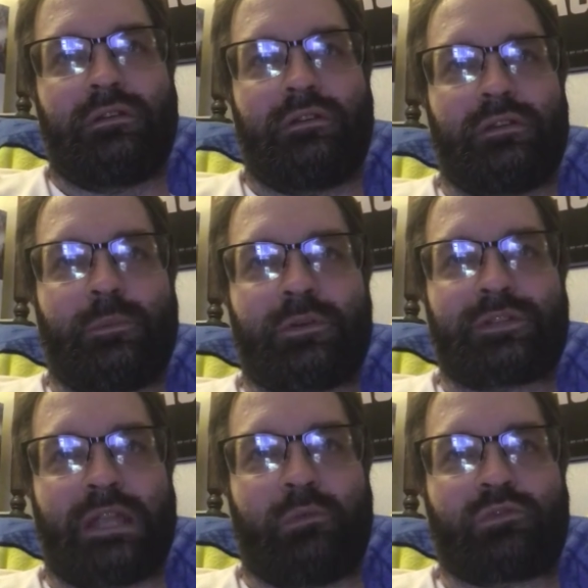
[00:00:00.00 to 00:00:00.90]
And the
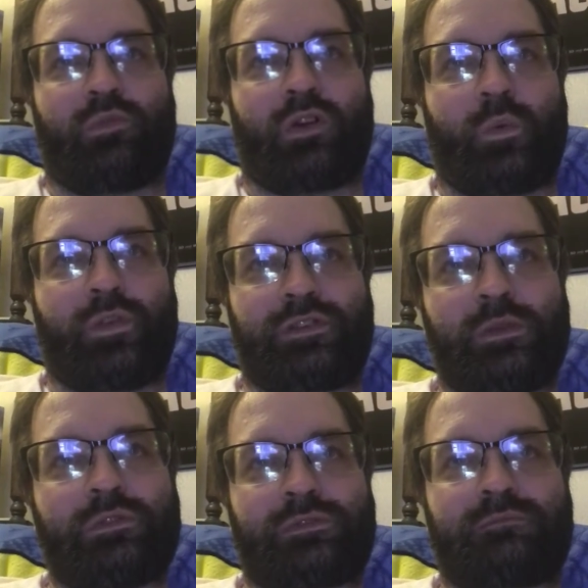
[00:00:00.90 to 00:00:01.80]
person I was working with, she
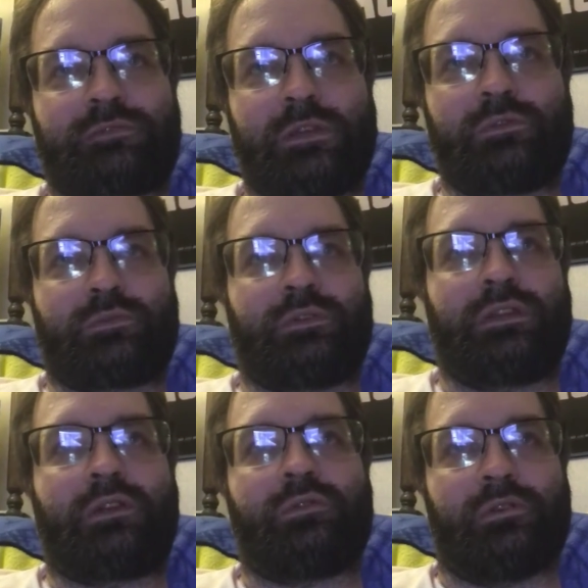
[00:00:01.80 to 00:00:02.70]
was really
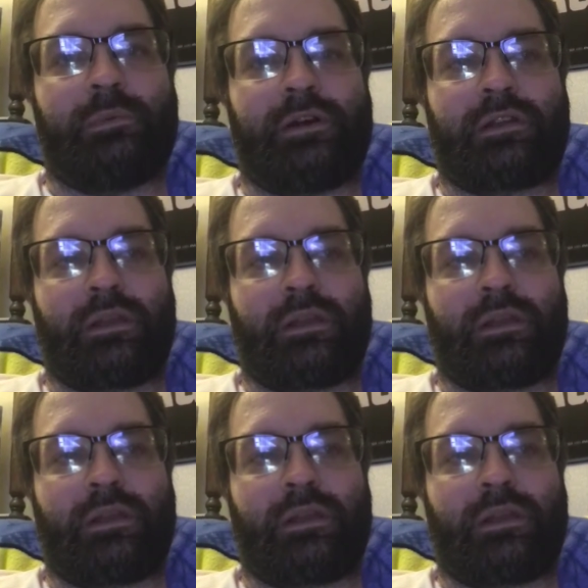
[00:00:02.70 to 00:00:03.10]
cool about it.